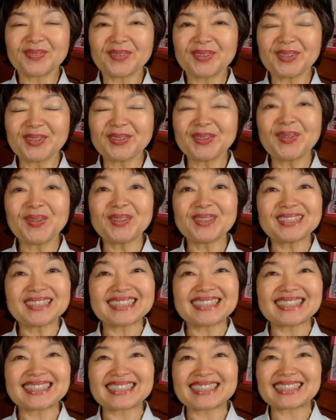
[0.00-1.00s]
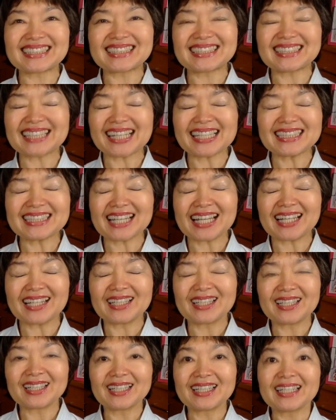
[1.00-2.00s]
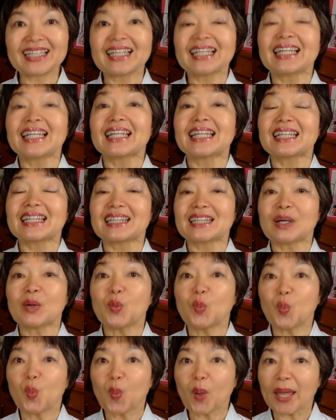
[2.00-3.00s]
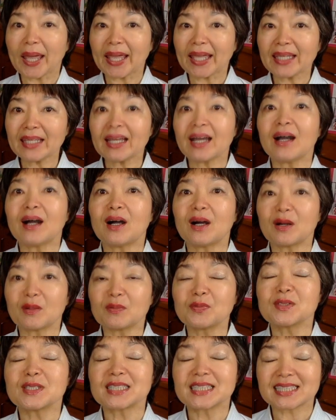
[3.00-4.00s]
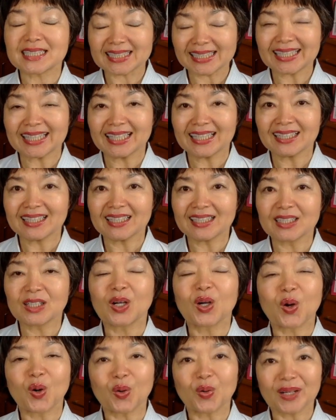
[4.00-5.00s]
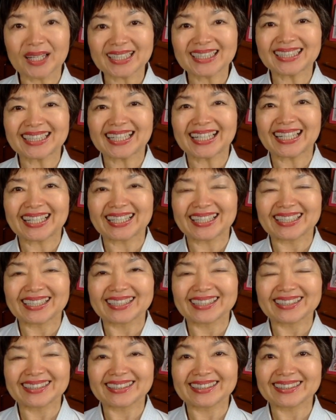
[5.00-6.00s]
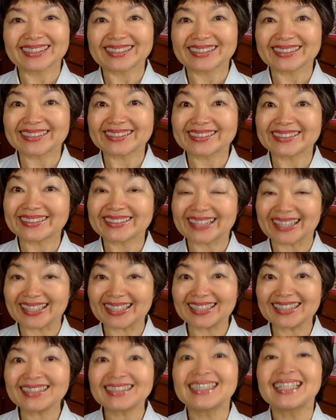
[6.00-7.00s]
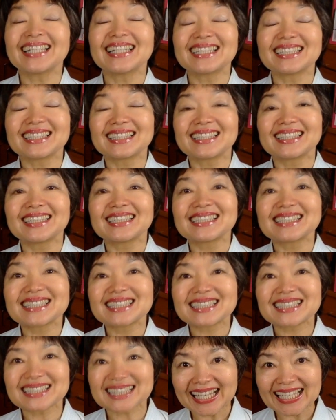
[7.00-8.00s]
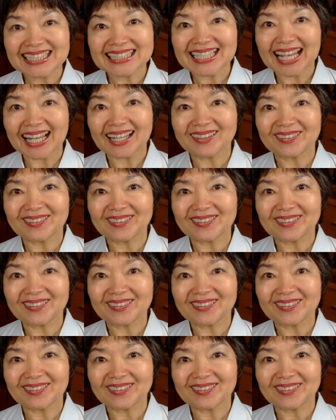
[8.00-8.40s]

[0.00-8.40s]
You know seiza, the way of sitting correctly. That is seiza,